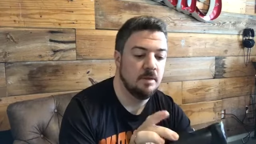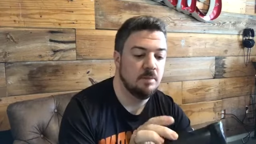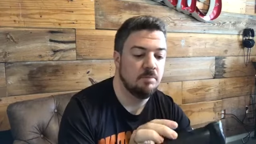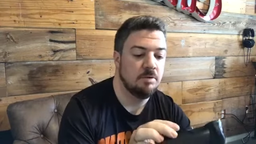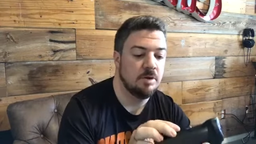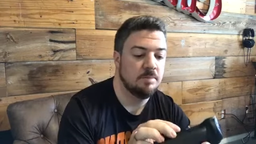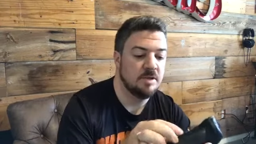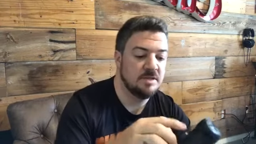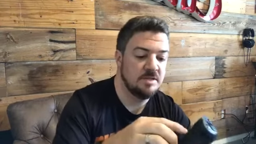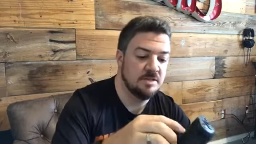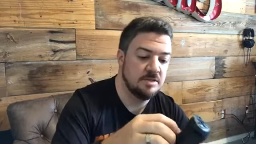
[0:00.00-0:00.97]
Probably makes
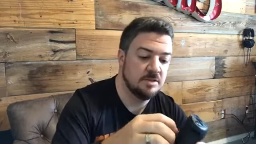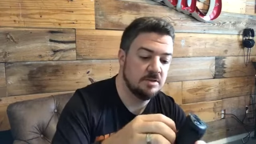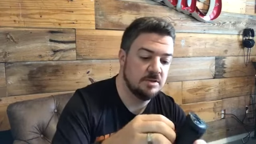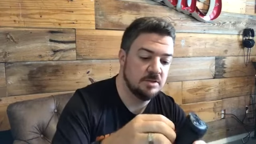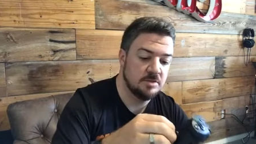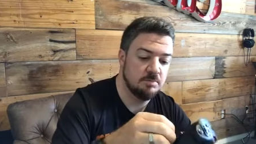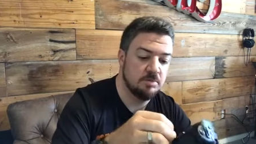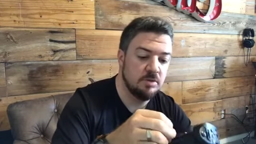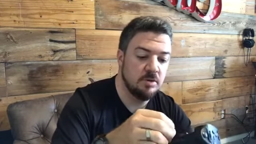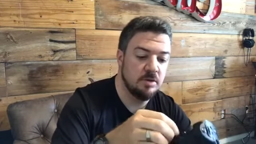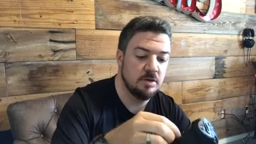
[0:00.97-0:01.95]
sense to go ahead and just
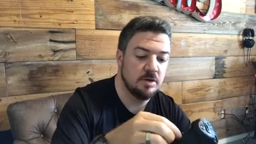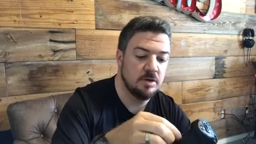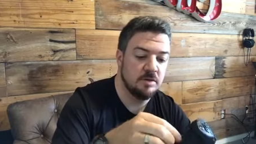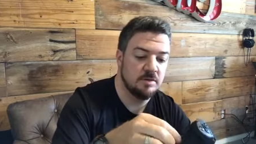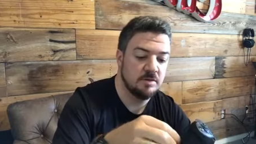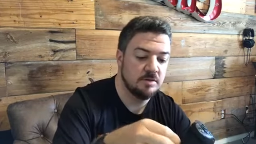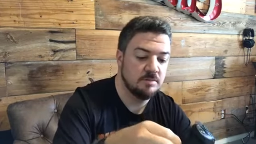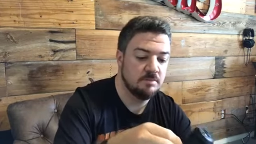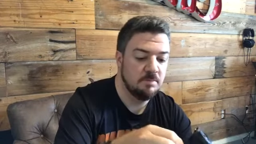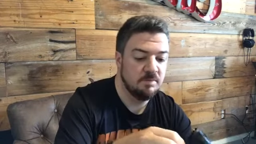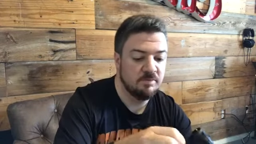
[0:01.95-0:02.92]
put it on
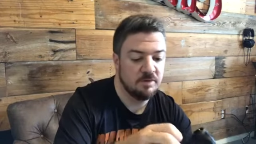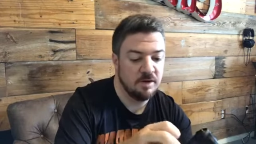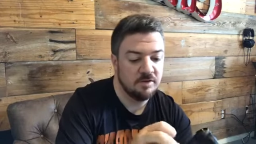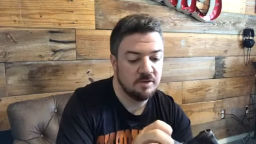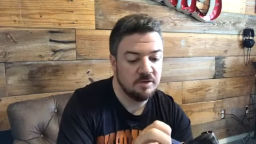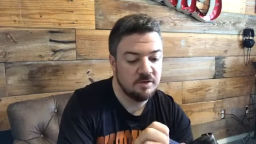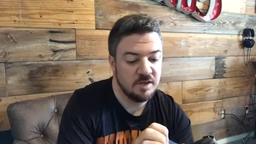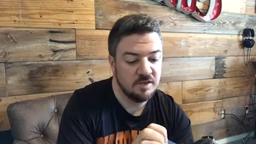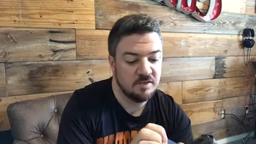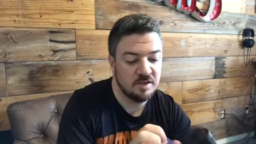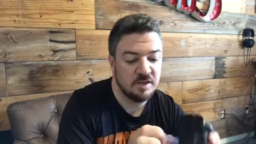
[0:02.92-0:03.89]
before I start
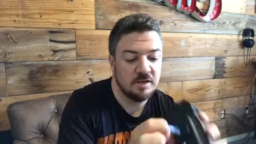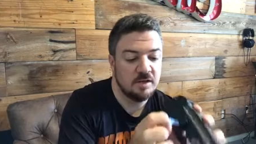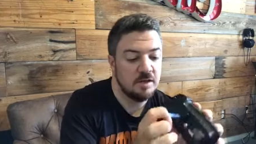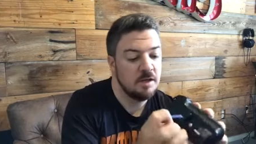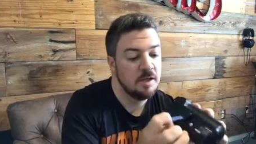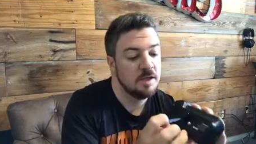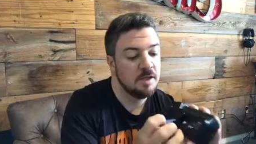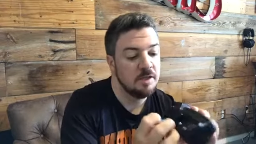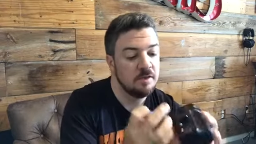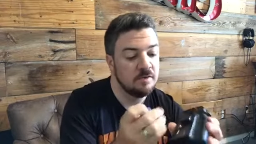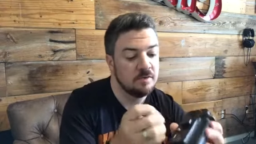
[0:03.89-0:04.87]
testing it.
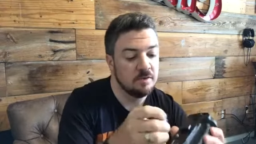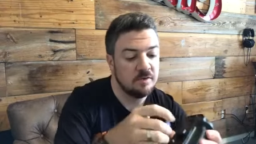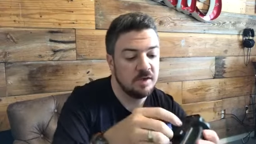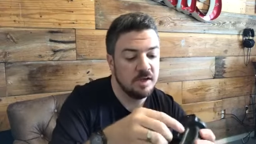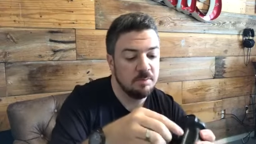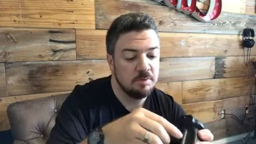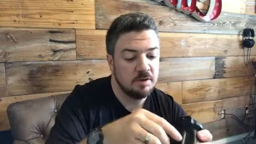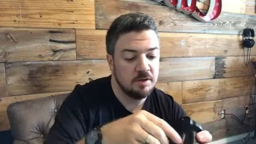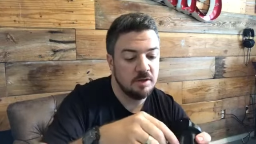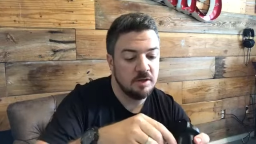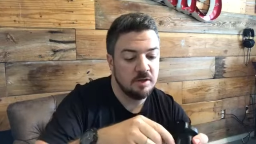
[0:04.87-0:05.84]
There's a little tape on
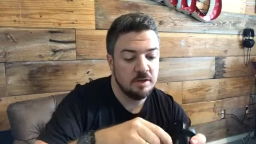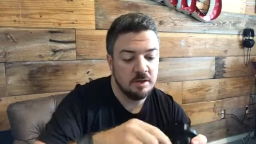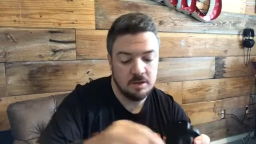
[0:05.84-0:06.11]
there.